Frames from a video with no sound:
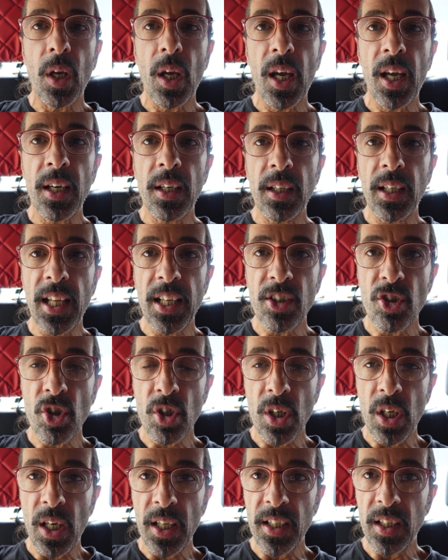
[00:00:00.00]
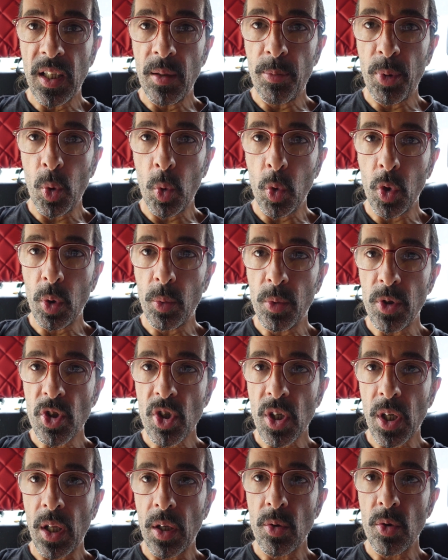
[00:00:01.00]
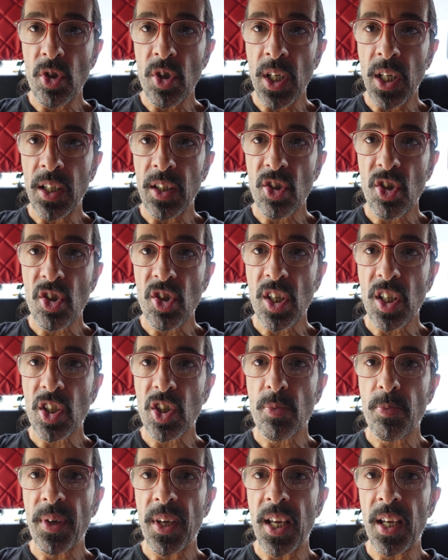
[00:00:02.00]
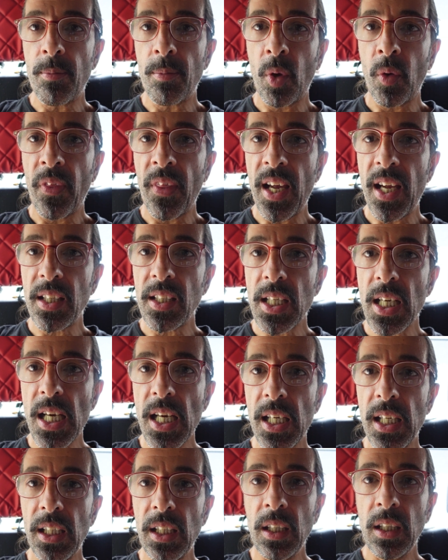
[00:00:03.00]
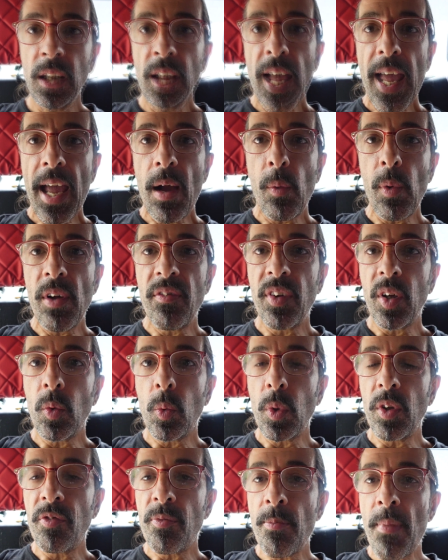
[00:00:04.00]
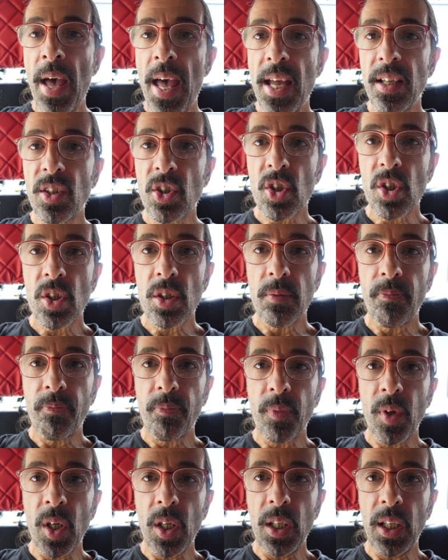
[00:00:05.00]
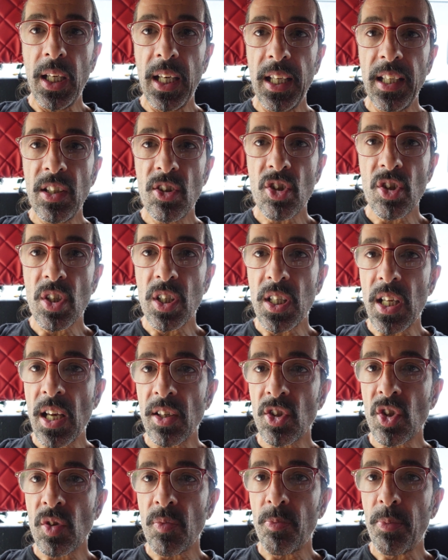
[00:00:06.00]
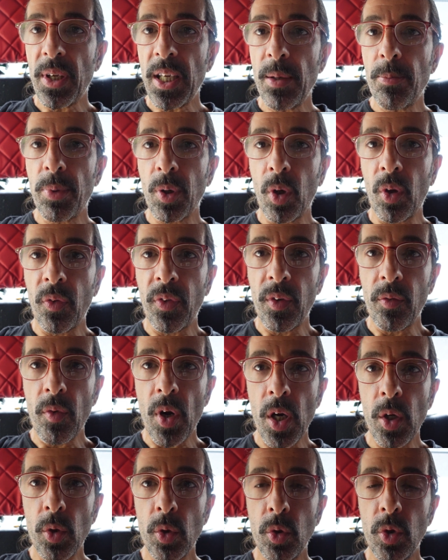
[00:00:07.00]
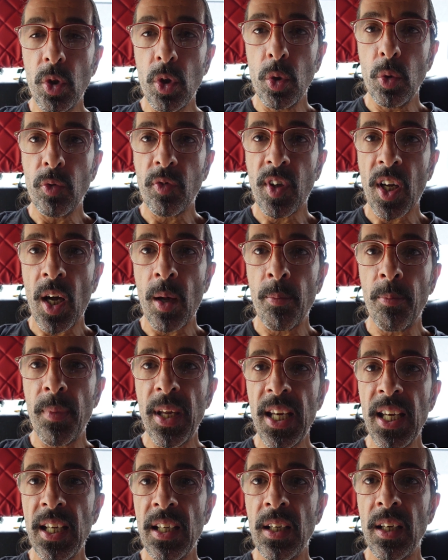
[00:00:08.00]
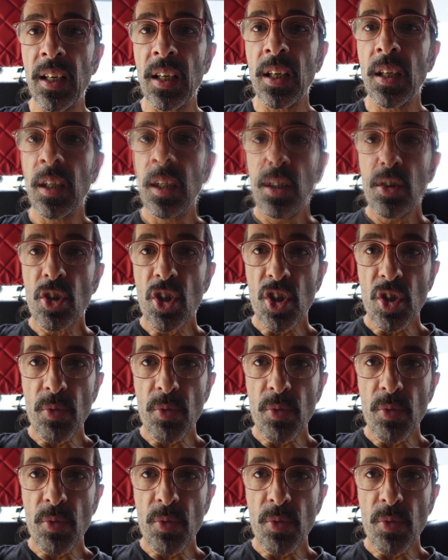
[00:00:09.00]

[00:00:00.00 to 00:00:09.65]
and allegedly the border was closing at 6 p.m. on that day. However, we've met at least a dozen people on the road who've come in to